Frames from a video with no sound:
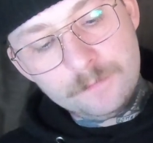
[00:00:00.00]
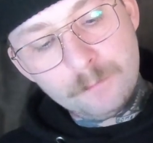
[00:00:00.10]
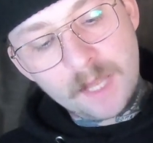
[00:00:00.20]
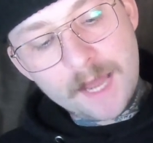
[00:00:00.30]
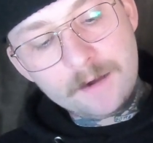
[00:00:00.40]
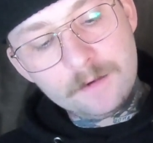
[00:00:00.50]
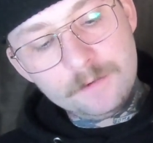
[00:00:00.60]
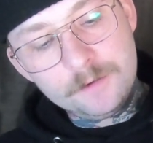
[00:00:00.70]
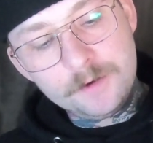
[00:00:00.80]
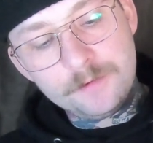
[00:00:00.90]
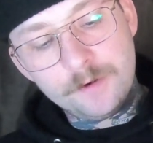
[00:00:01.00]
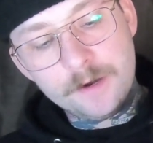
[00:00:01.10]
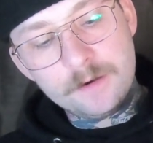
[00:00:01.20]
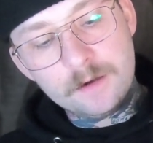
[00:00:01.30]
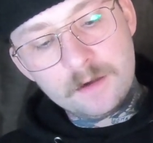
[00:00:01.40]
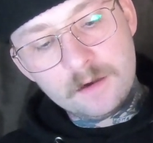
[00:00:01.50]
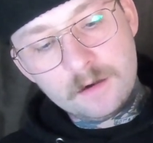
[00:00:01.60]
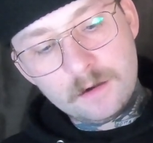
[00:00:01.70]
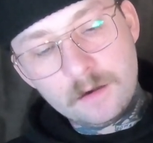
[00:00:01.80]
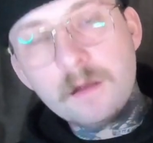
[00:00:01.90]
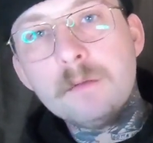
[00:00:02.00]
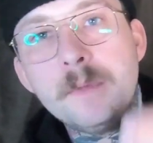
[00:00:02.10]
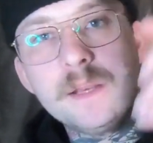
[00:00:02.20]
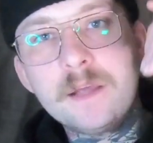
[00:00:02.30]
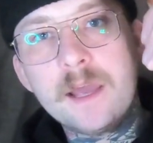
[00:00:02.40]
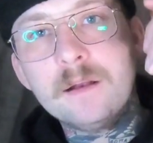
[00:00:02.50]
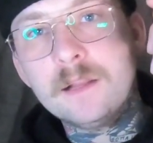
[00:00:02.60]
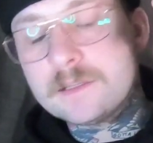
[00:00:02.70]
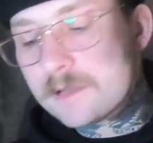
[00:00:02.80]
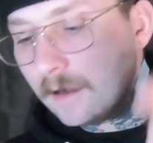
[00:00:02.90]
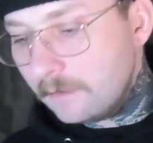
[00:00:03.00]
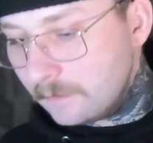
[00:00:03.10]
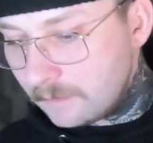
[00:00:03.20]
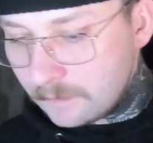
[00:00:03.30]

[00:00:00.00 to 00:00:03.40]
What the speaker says: black uni thread. Main candle, let's go.